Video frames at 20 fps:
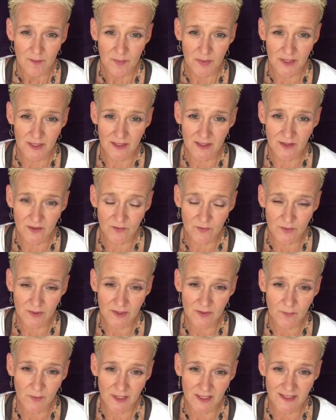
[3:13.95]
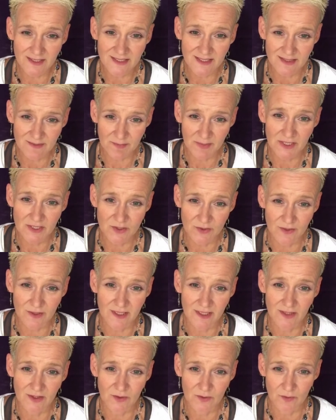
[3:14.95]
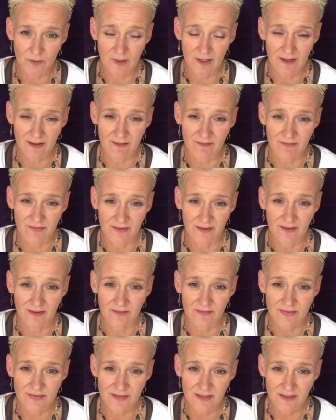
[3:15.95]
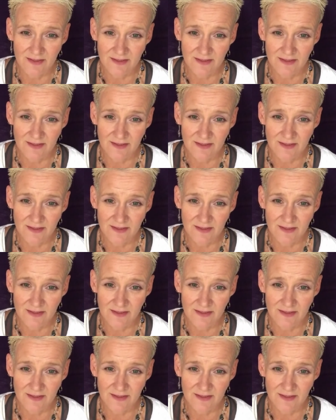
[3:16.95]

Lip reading: But you really want to just make sure that you have enough